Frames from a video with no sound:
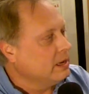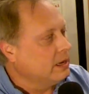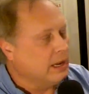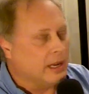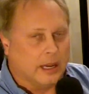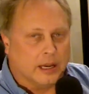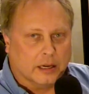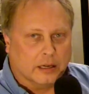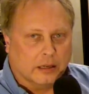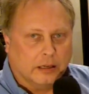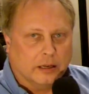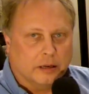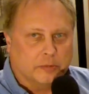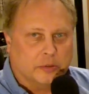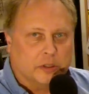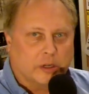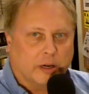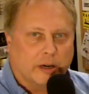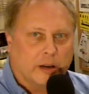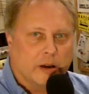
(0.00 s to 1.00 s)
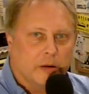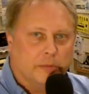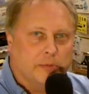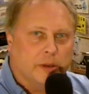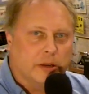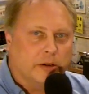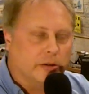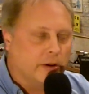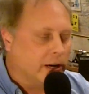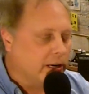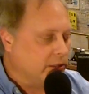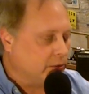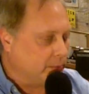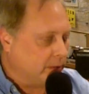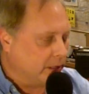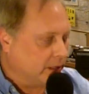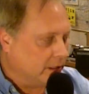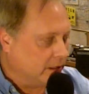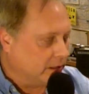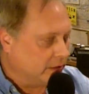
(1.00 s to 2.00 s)
and I'm sure it helped on
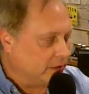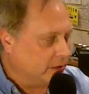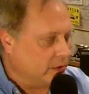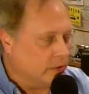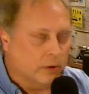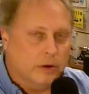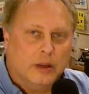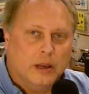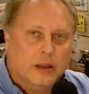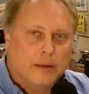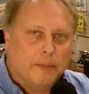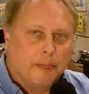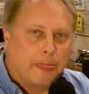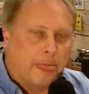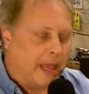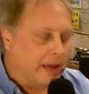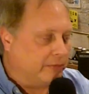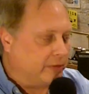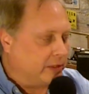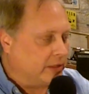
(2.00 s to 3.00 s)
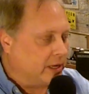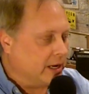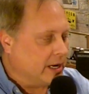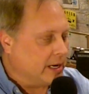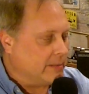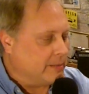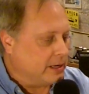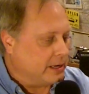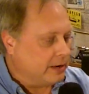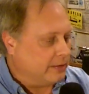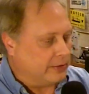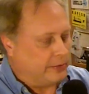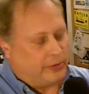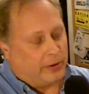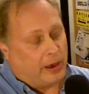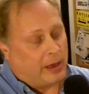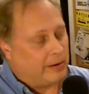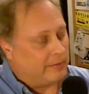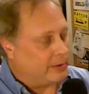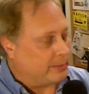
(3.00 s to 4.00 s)
transmit a little too. At the time, I never
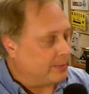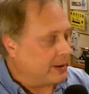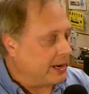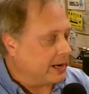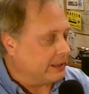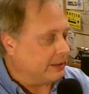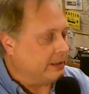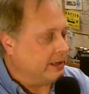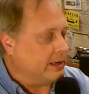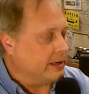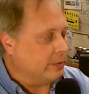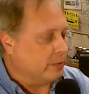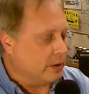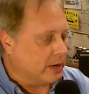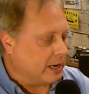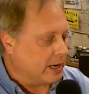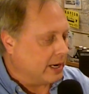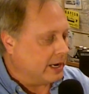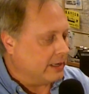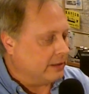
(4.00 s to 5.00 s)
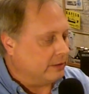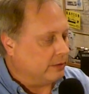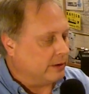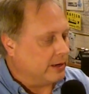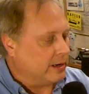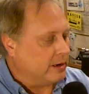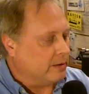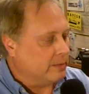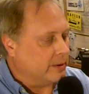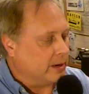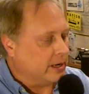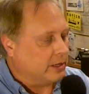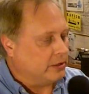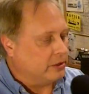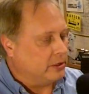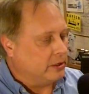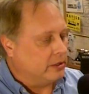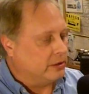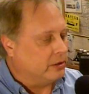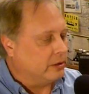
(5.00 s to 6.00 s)
thought of it back then when I had the radio, but I
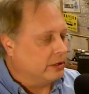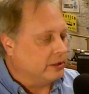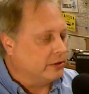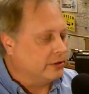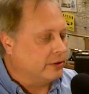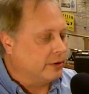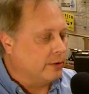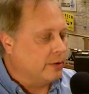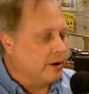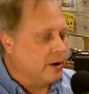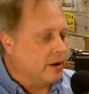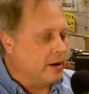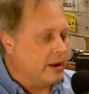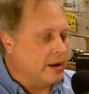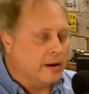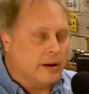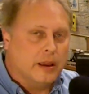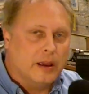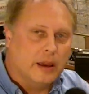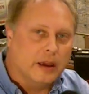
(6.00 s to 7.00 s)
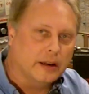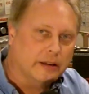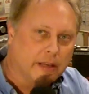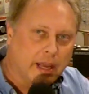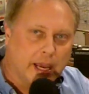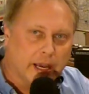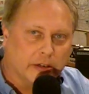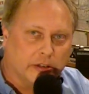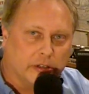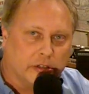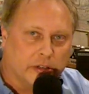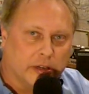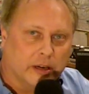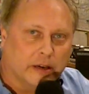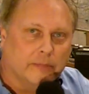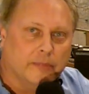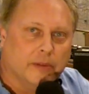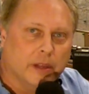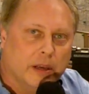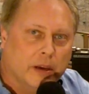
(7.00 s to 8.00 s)
should have took a screw out and attached
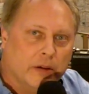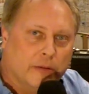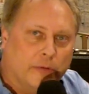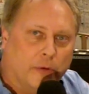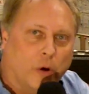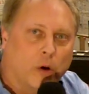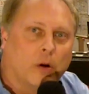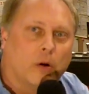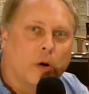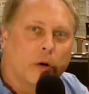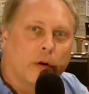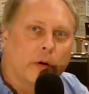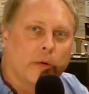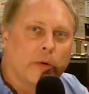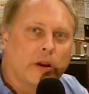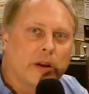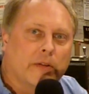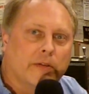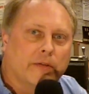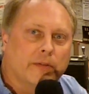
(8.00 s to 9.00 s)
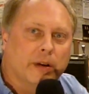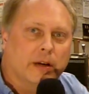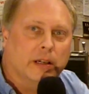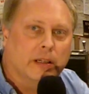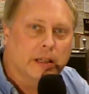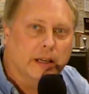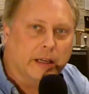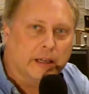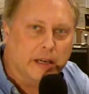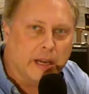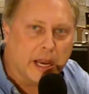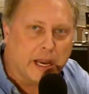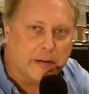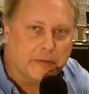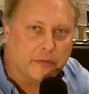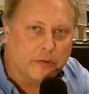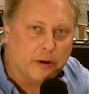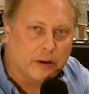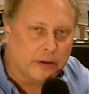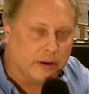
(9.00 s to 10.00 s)
a full quarter wave, like a
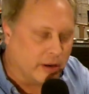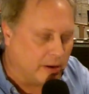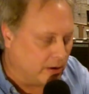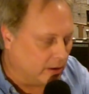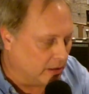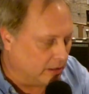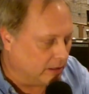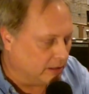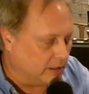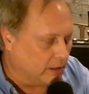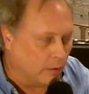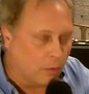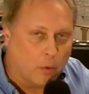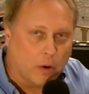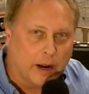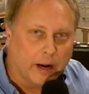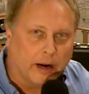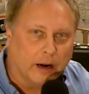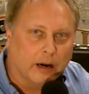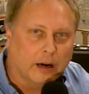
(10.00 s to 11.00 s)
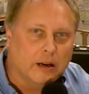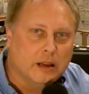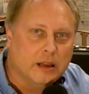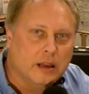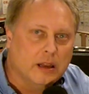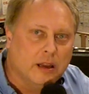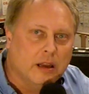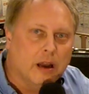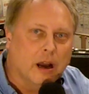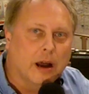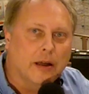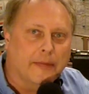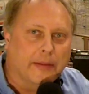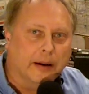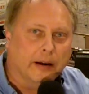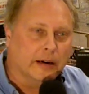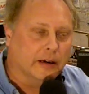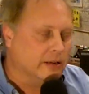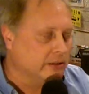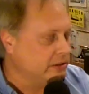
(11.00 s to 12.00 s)
9-foot little wire on
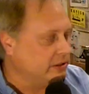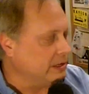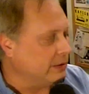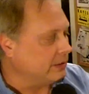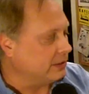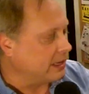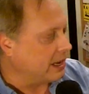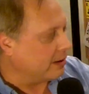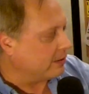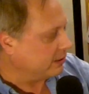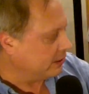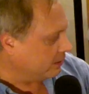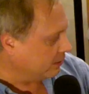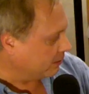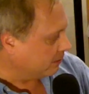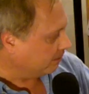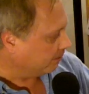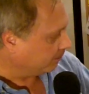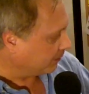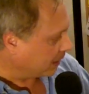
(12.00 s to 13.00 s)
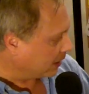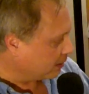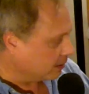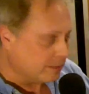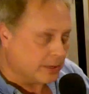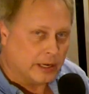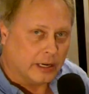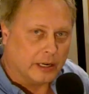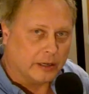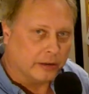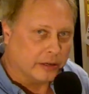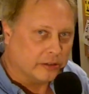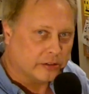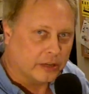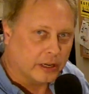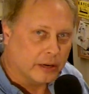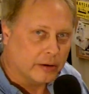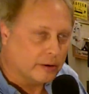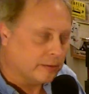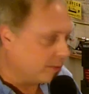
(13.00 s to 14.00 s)
there to see what that would do. That would have been
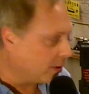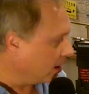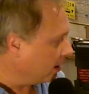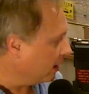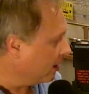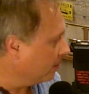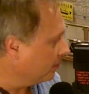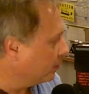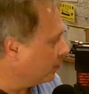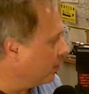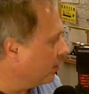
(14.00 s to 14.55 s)
interesting. It would have probably helped